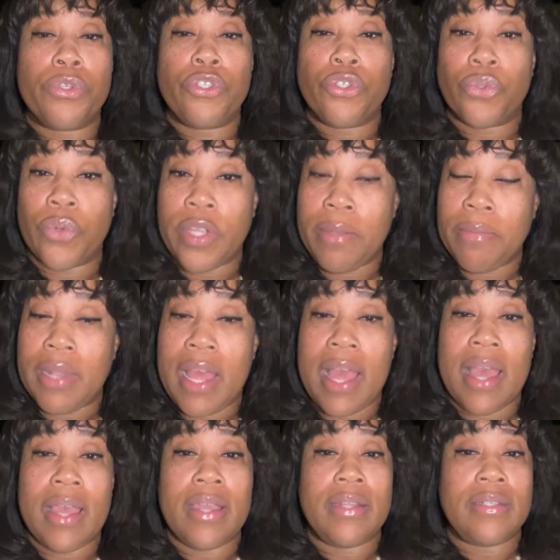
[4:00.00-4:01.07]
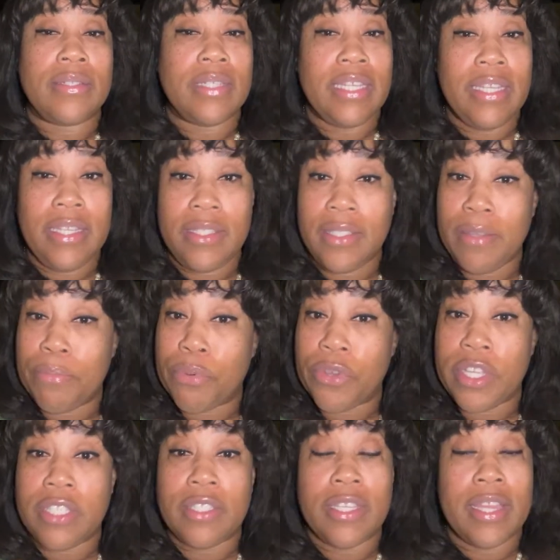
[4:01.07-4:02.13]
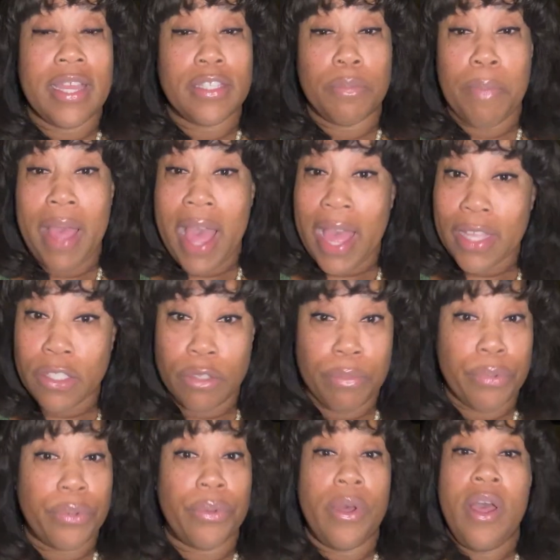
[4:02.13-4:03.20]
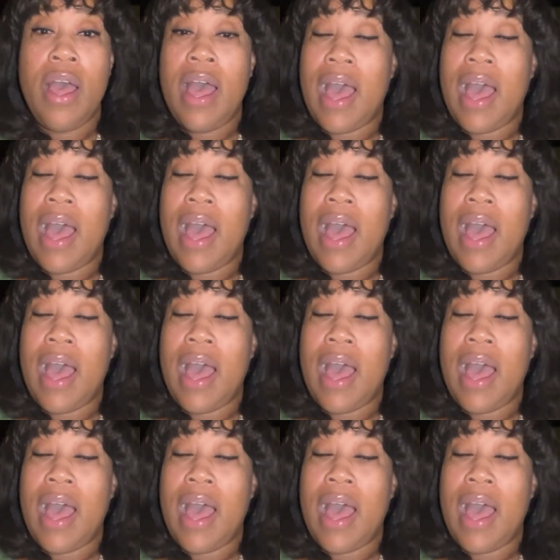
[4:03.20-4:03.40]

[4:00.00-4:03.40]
streamlined, easy breezy as possible.